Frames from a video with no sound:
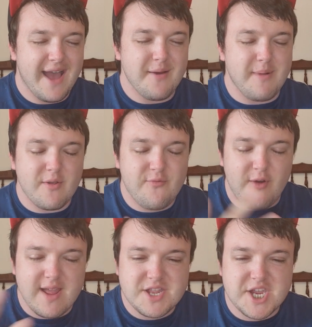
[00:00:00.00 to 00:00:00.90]
about
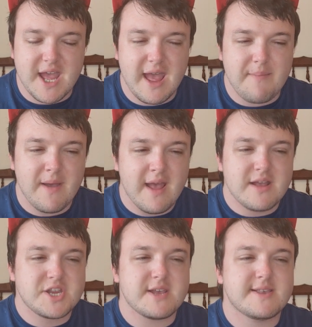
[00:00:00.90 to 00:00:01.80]
friendship.
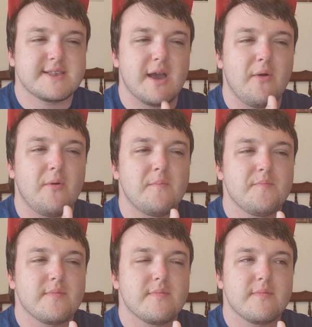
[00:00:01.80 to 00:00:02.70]
She's so
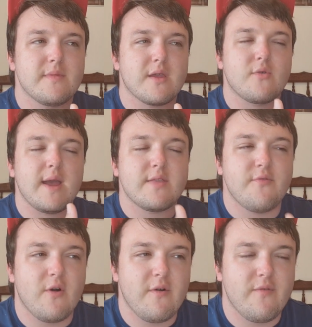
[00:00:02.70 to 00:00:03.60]

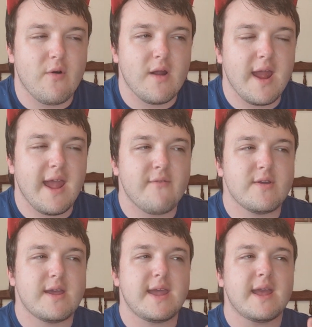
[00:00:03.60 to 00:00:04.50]
grateful for
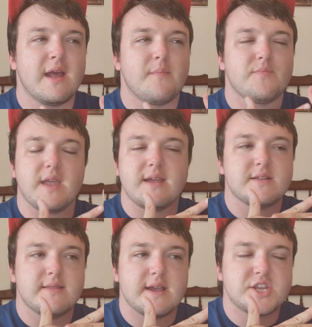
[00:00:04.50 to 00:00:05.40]

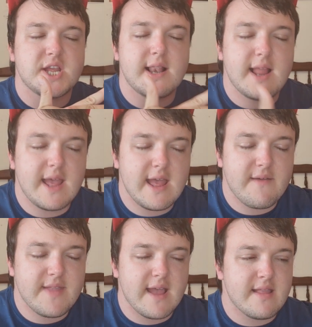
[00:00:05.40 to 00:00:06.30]
everything that she
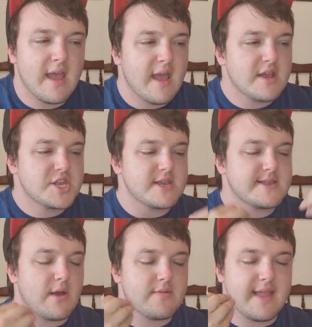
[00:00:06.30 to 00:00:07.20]
lived, and she's
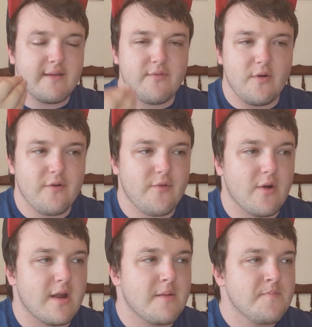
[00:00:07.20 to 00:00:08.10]
so thankful
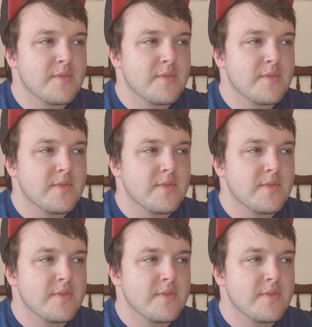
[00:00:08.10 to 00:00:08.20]
for